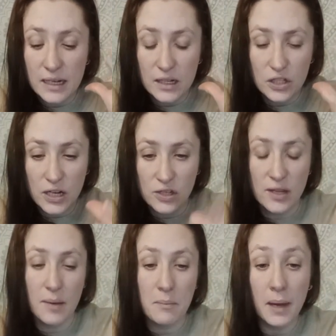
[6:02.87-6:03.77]
need to
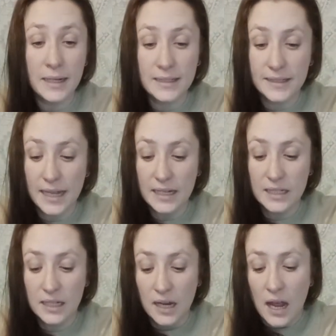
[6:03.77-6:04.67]
change that
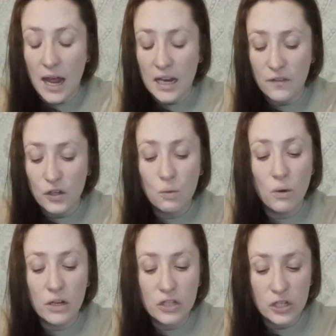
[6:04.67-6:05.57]
mindset. And if you
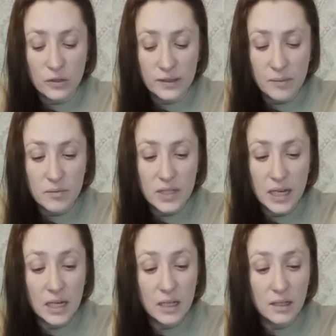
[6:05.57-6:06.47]
want to do
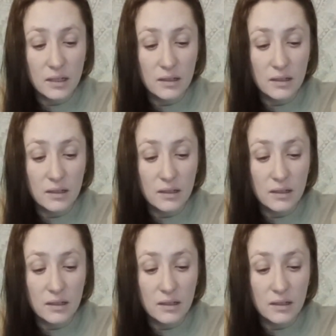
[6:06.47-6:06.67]
something,